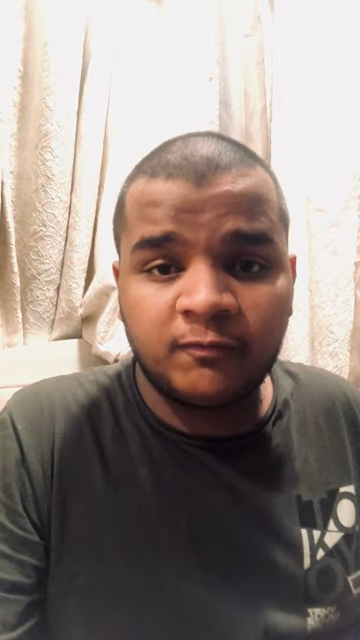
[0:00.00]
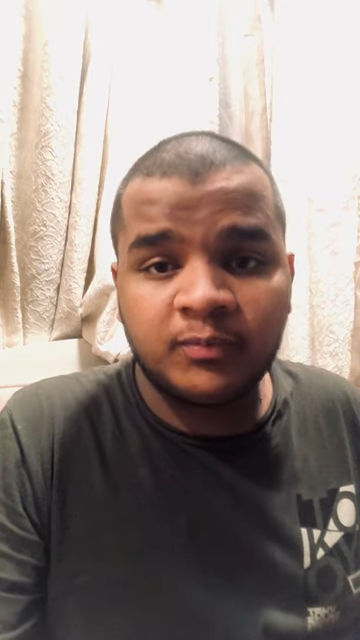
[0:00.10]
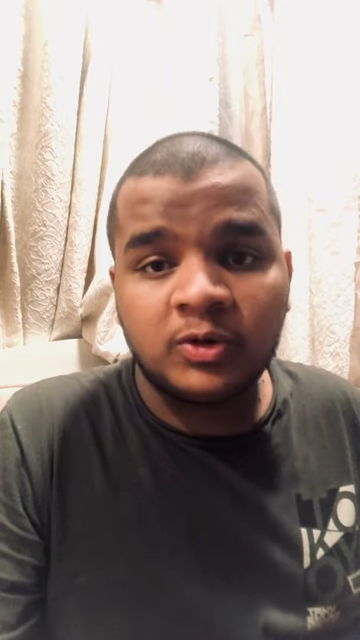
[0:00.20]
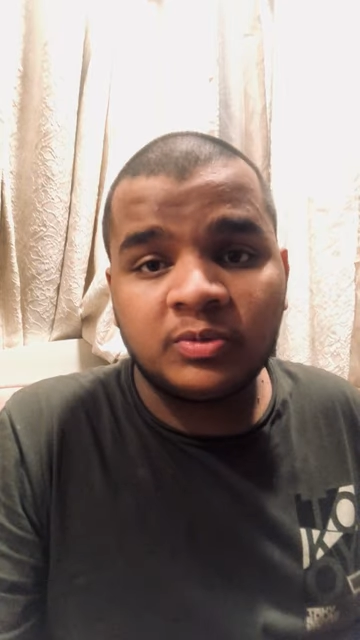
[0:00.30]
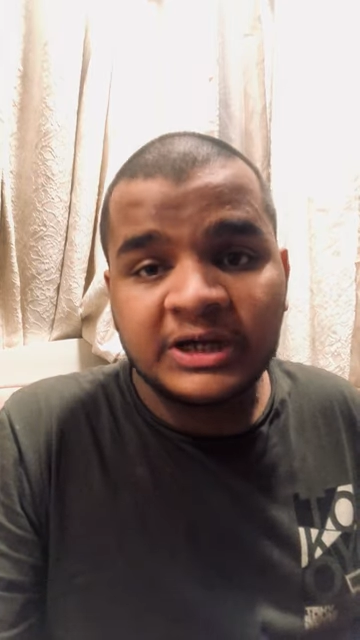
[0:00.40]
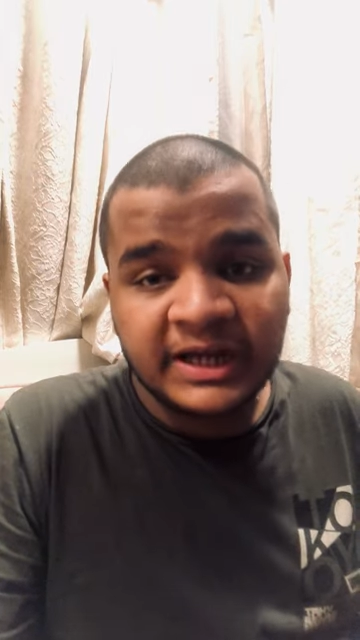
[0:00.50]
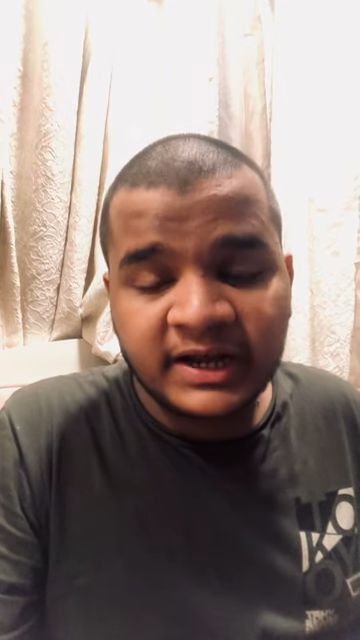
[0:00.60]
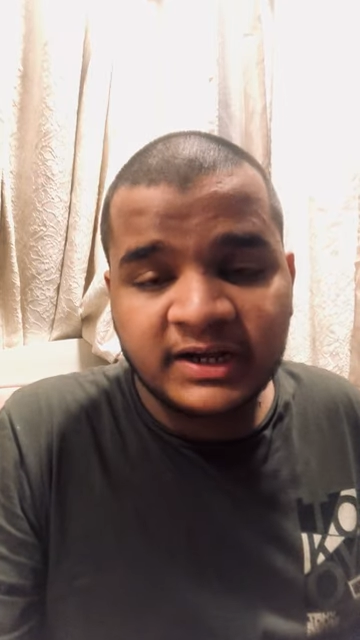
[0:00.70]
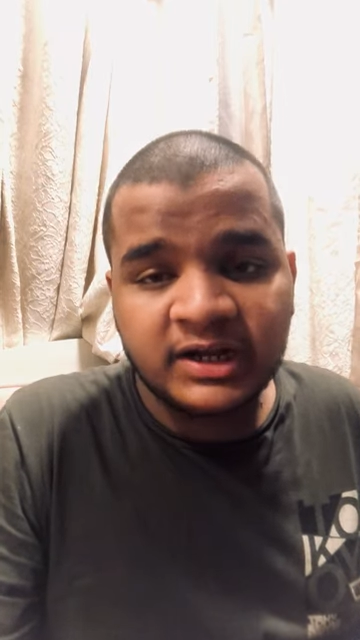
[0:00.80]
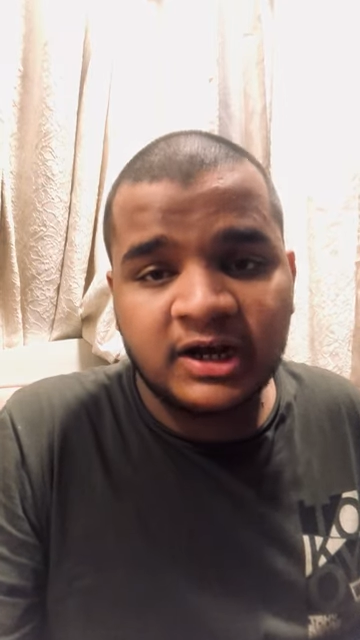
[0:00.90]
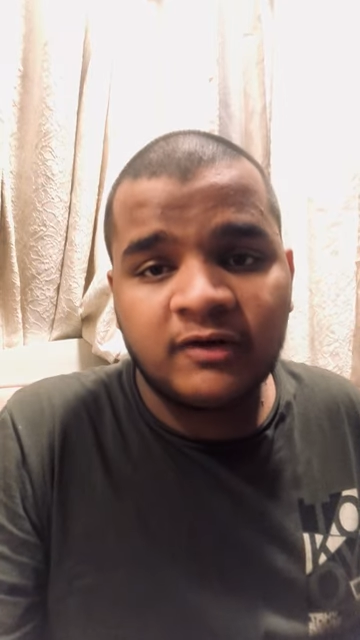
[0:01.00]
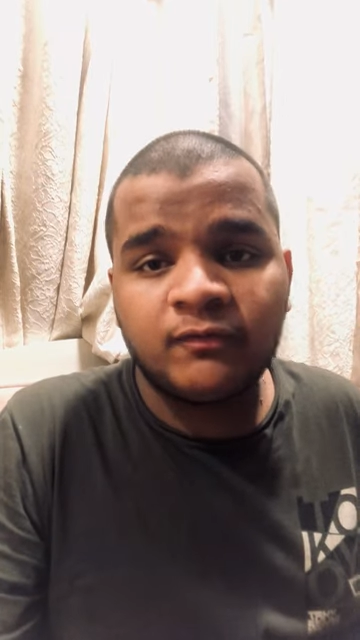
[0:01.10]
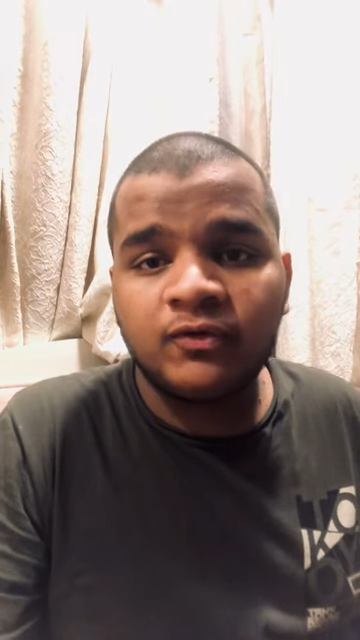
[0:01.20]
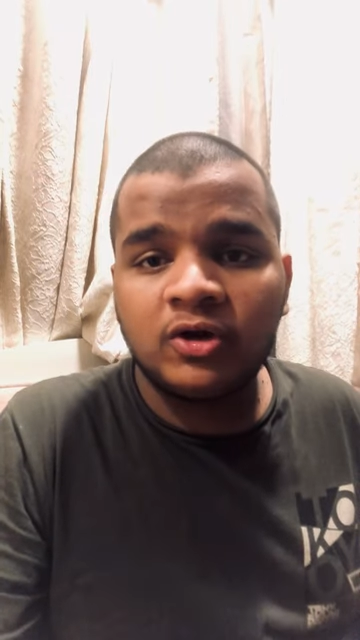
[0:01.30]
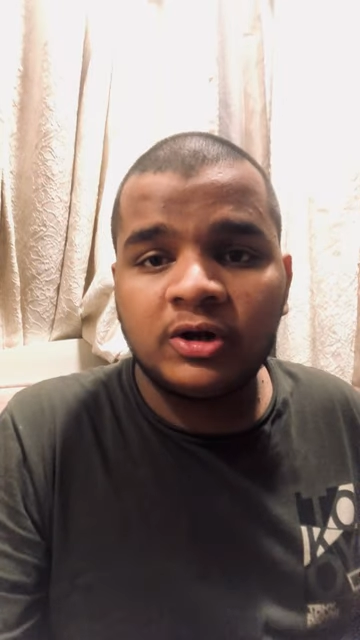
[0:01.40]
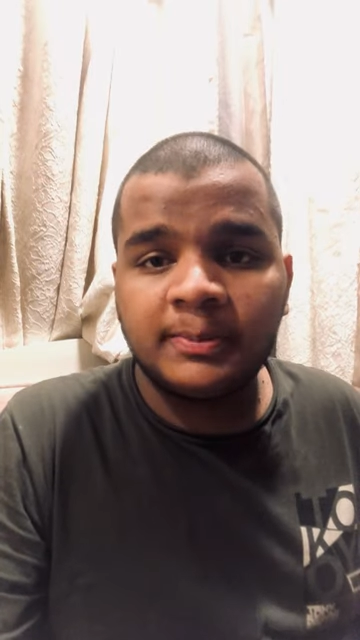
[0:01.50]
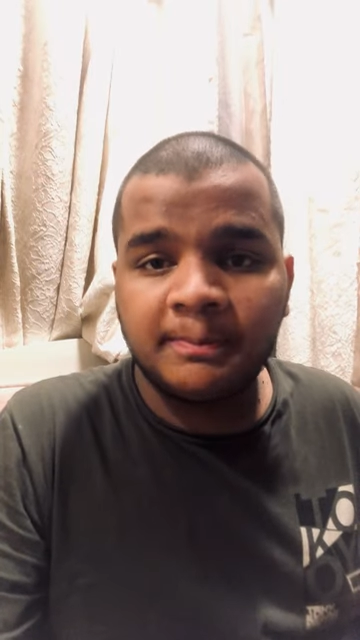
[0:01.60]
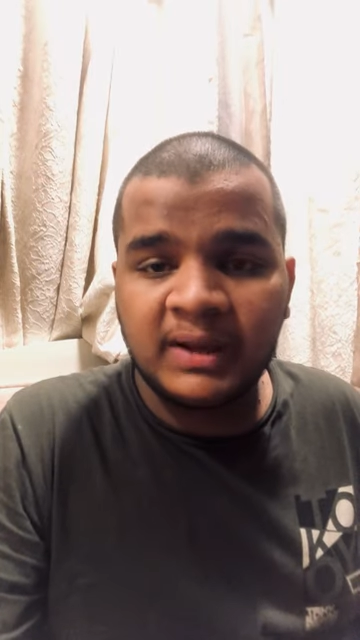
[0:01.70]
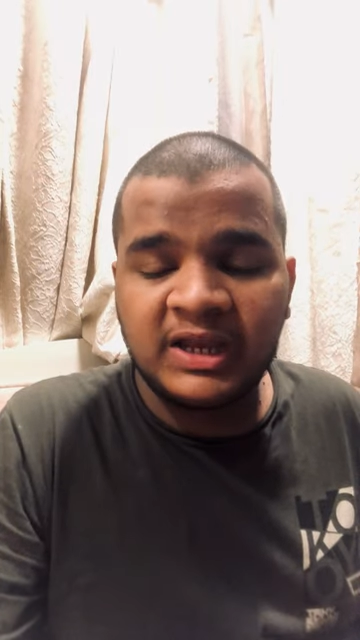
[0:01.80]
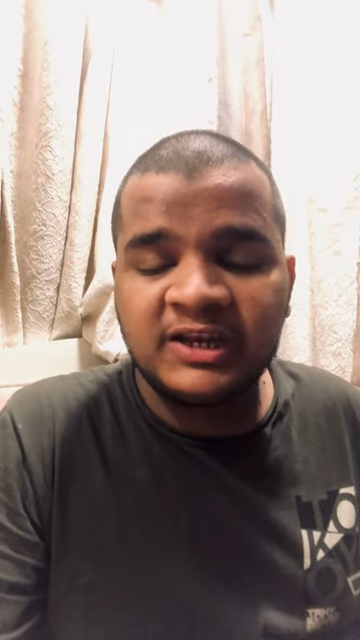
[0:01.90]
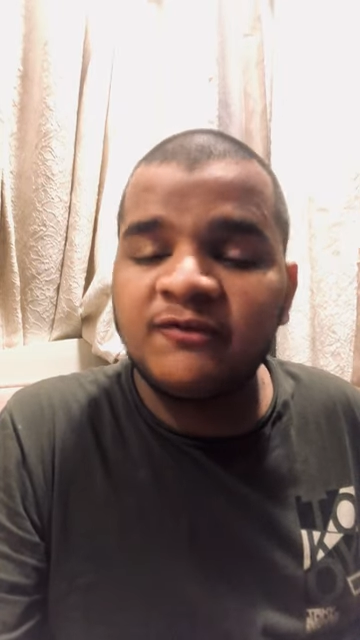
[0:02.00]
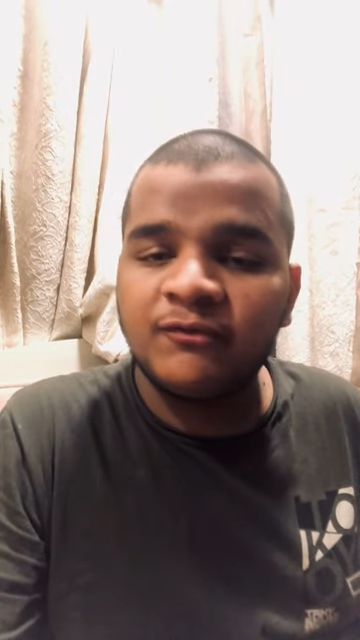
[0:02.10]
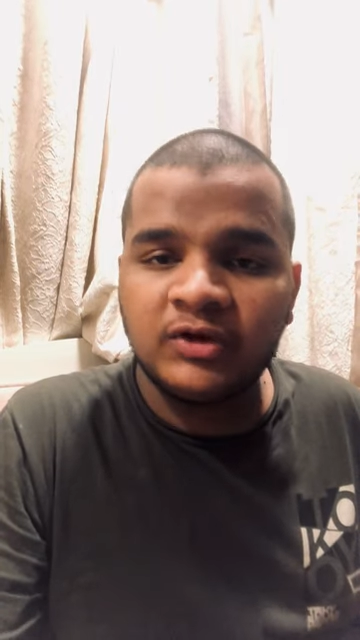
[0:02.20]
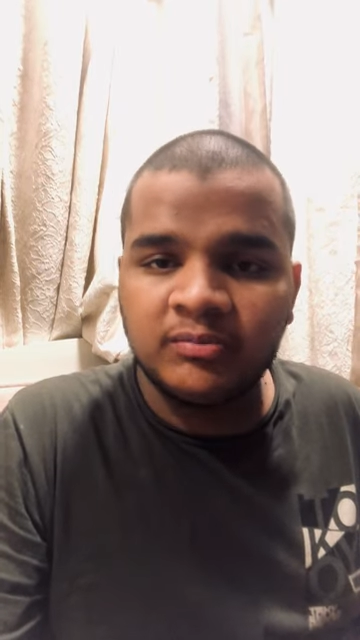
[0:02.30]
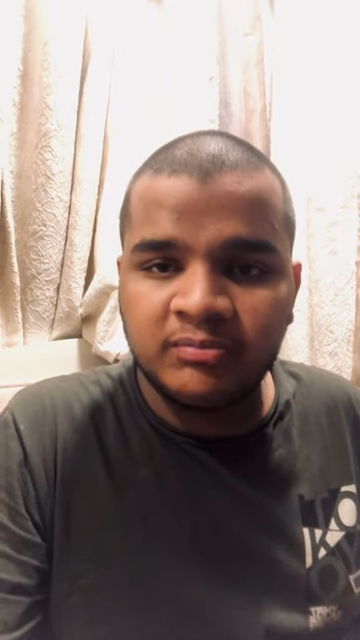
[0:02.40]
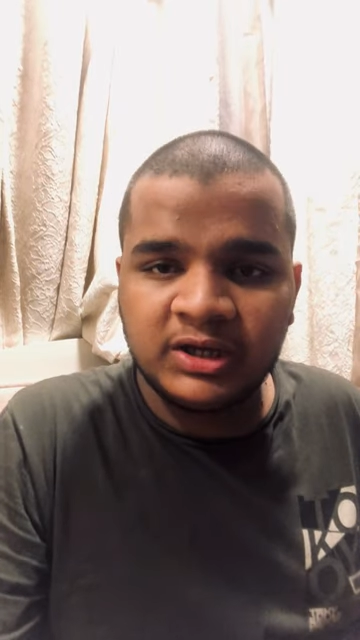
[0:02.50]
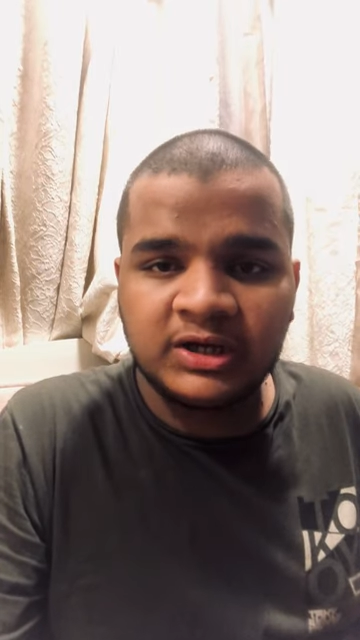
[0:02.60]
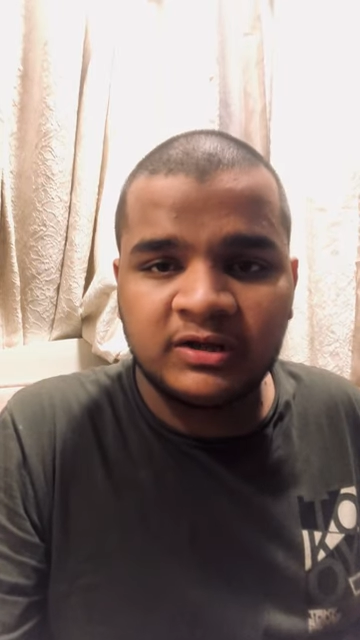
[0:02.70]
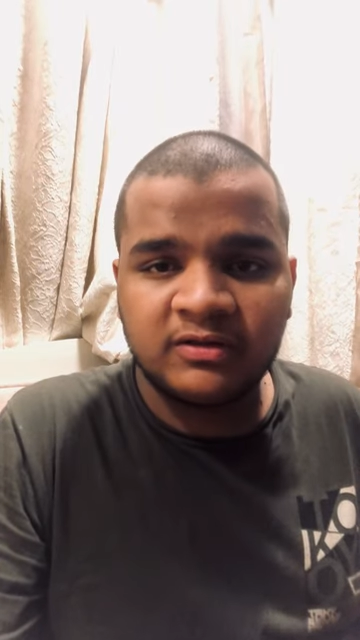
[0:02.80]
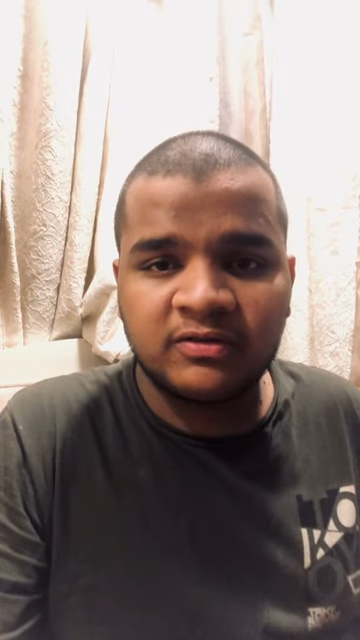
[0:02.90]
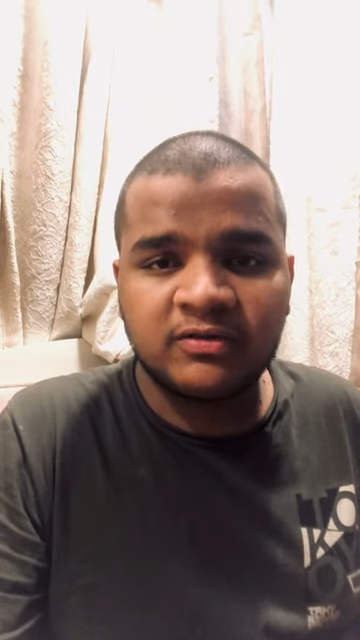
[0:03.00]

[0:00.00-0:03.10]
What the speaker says: propaganda for many filmmakers?